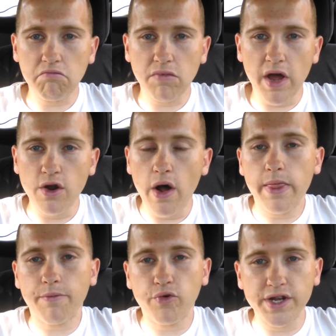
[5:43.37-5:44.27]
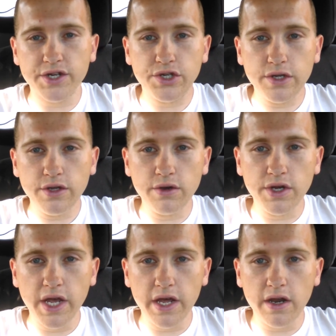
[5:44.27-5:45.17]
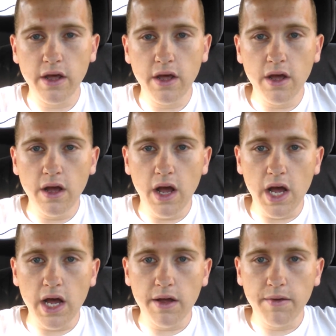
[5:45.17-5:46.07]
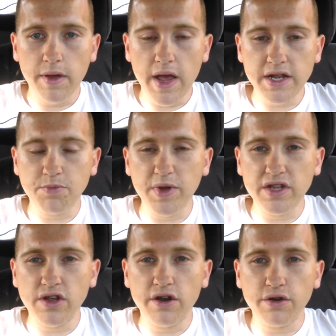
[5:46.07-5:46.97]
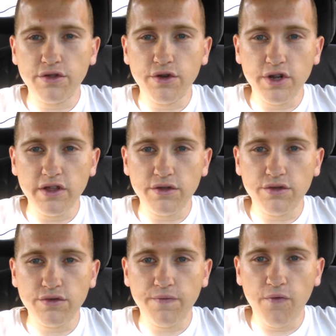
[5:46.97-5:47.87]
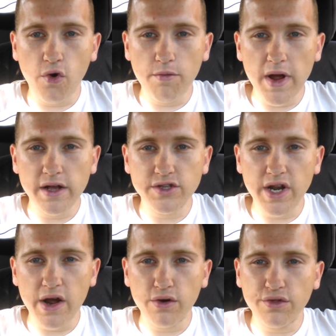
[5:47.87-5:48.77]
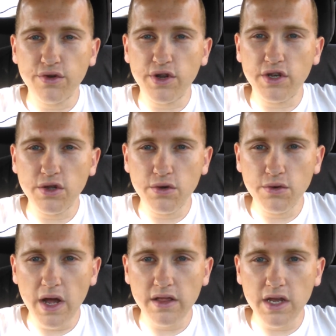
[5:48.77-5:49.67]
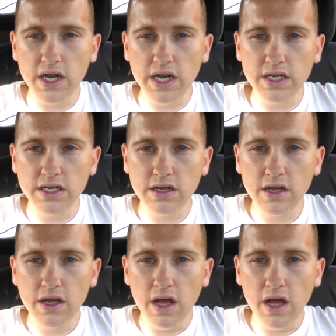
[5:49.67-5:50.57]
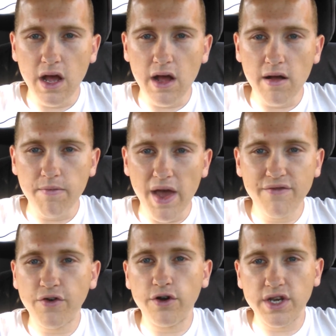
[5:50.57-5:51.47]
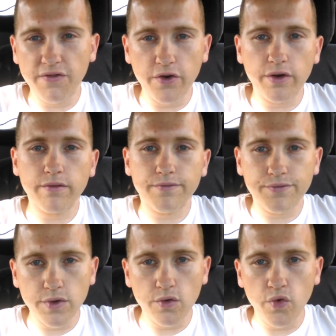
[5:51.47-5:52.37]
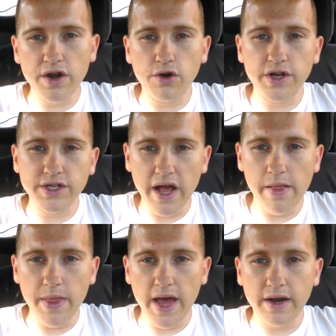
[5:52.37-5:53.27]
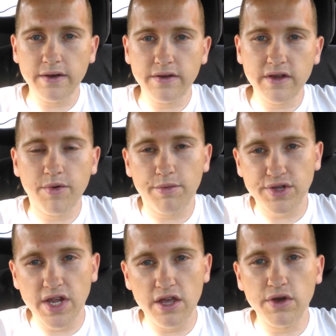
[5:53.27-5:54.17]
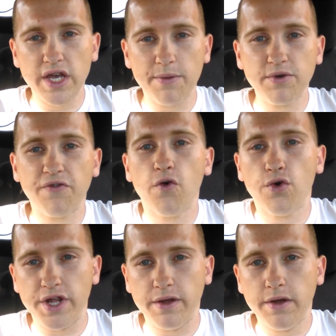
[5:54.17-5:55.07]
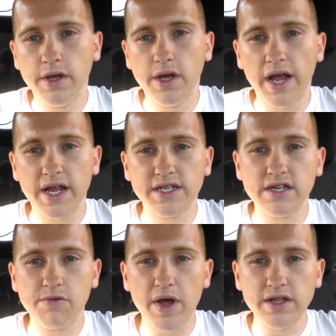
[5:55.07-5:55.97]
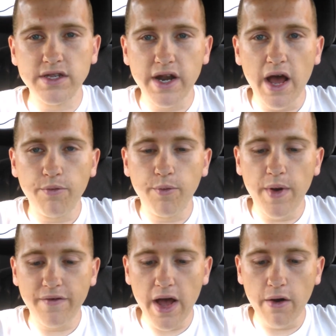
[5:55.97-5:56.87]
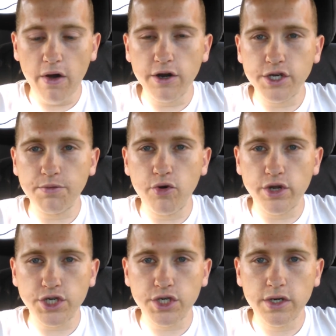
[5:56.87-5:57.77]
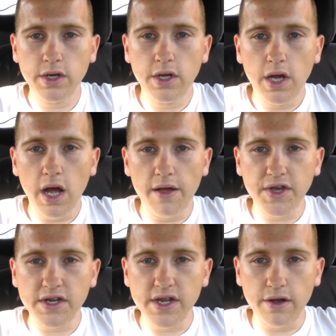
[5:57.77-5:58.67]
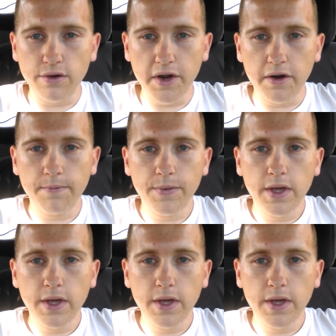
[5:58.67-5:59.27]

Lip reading: I know on the Prius you can get at speeds under 34 miles an hour, 32 I think it is. I've heard different renderings on that. Some people say you can get up to 40. I guess it depends on how hard you push the accelerator.